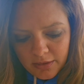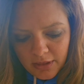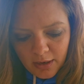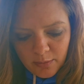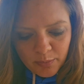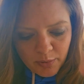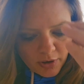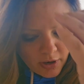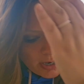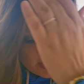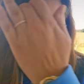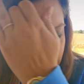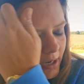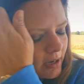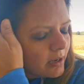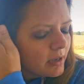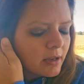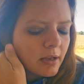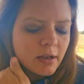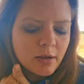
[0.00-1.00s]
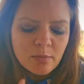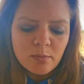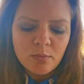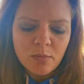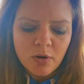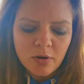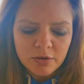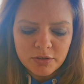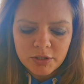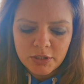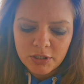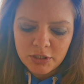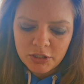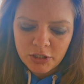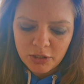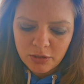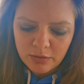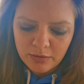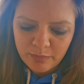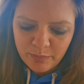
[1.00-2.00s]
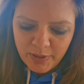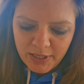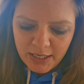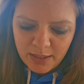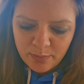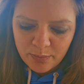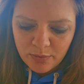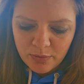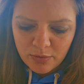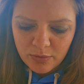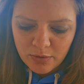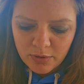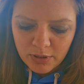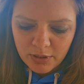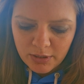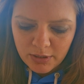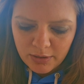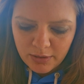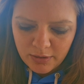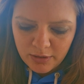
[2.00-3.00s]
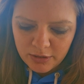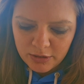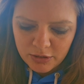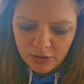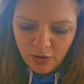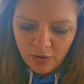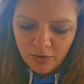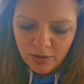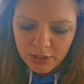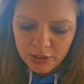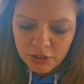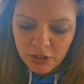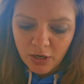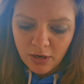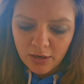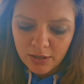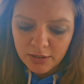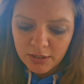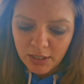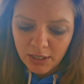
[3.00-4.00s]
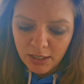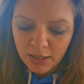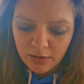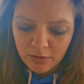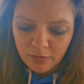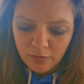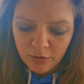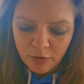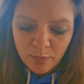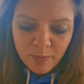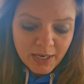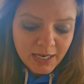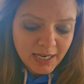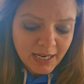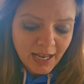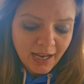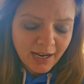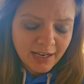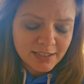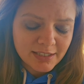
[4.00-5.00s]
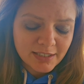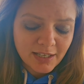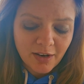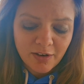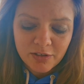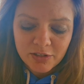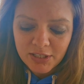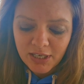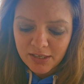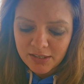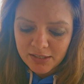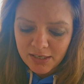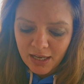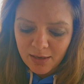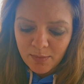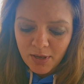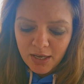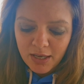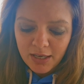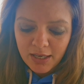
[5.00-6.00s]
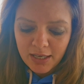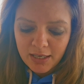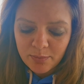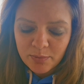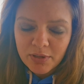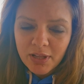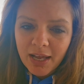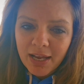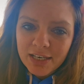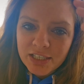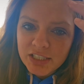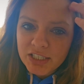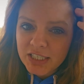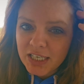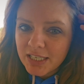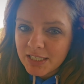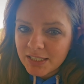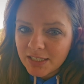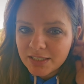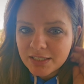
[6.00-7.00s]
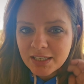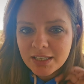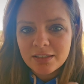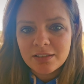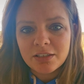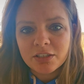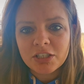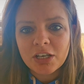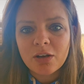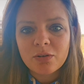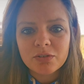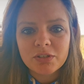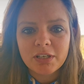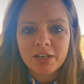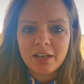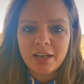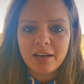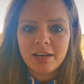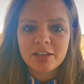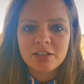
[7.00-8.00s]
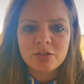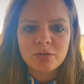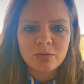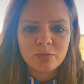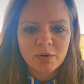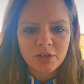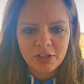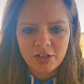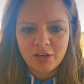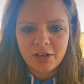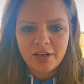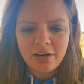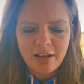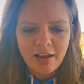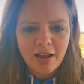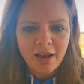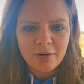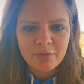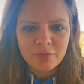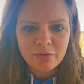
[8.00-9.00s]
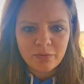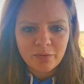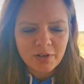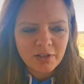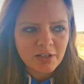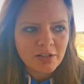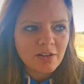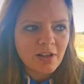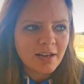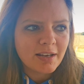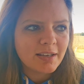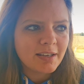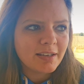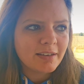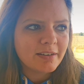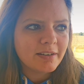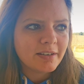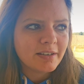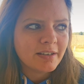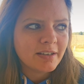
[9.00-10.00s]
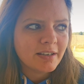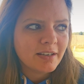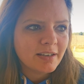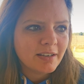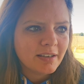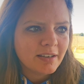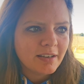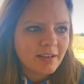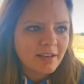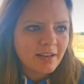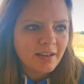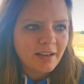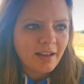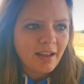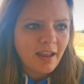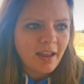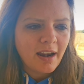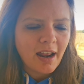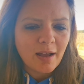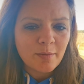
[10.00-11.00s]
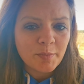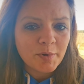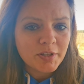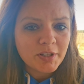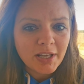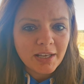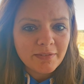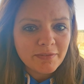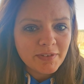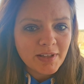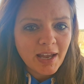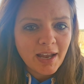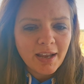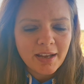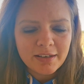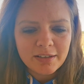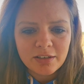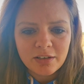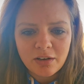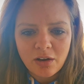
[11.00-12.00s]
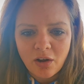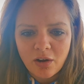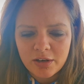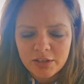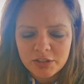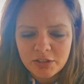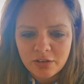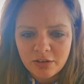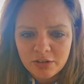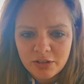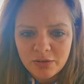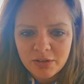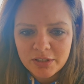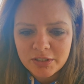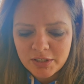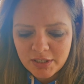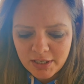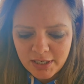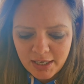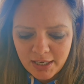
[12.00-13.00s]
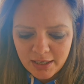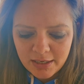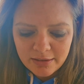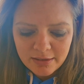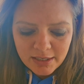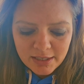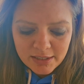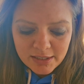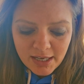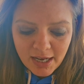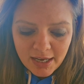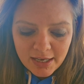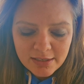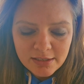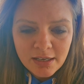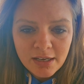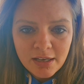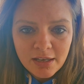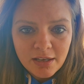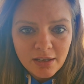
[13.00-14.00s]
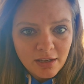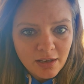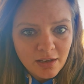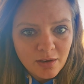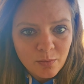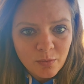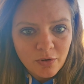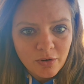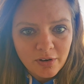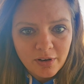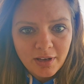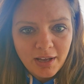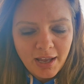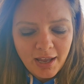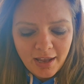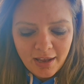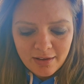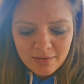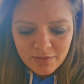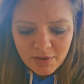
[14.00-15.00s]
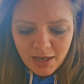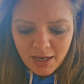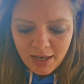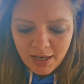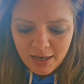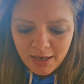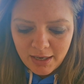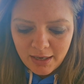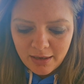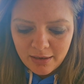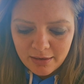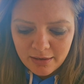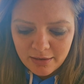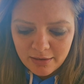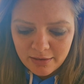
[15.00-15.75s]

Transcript: that brought a multitude of people starring Jonathan Roumie, I guess is how you say his name. He plays Jesus in The Chosen, and it's really good. I really like it, and I believe that God is going to do this again these days, and we're going to have a